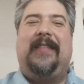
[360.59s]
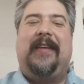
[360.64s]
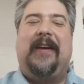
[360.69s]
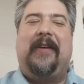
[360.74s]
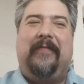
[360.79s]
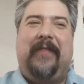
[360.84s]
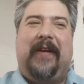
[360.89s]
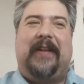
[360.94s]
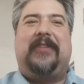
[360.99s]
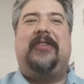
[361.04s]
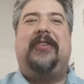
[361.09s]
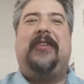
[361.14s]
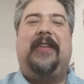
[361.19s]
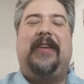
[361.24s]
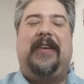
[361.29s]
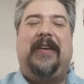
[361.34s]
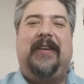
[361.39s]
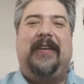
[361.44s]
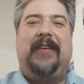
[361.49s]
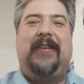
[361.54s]

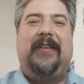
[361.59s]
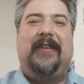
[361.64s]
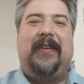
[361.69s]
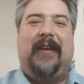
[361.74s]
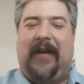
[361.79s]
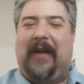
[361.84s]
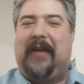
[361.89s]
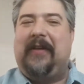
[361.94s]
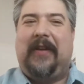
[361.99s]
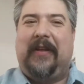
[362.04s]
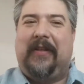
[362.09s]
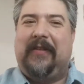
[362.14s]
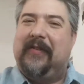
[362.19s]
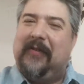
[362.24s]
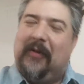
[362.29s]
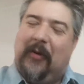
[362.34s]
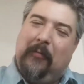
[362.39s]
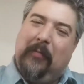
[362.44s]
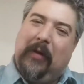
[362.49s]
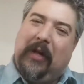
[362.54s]
eventually, and
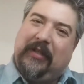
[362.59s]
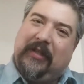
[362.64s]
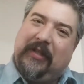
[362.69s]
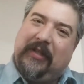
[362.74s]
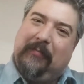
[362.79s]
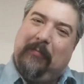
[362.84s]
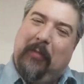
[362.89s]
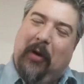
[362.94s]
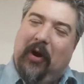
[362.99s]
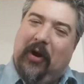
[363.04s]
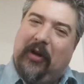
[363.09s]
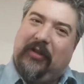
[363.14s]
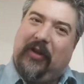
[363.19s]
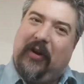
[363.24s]
so Bletchley's Park